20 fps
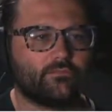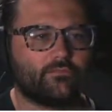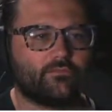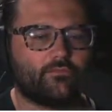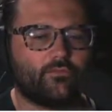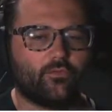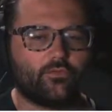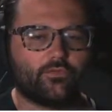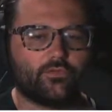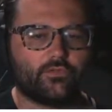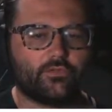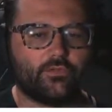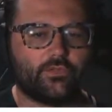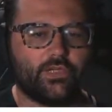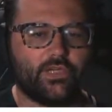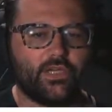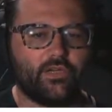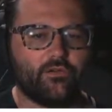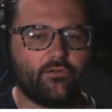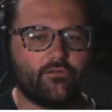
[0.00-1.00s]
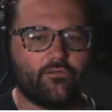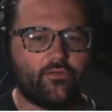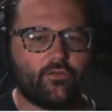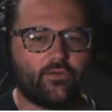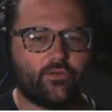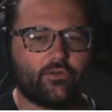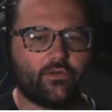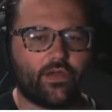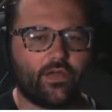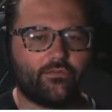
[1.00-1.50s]
Photo near
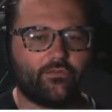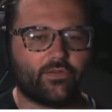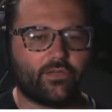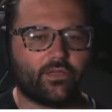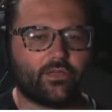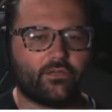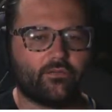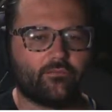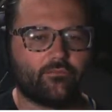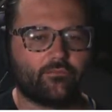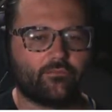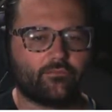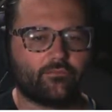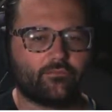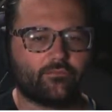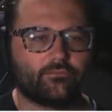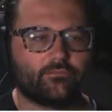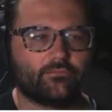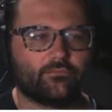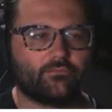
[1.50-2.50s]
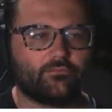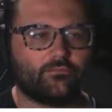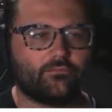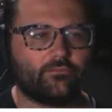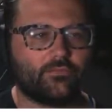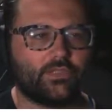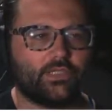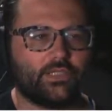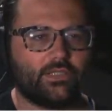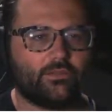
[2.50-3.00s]
photographic, eh?
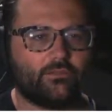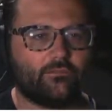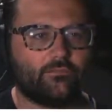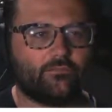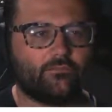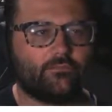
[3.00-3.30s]
Wow.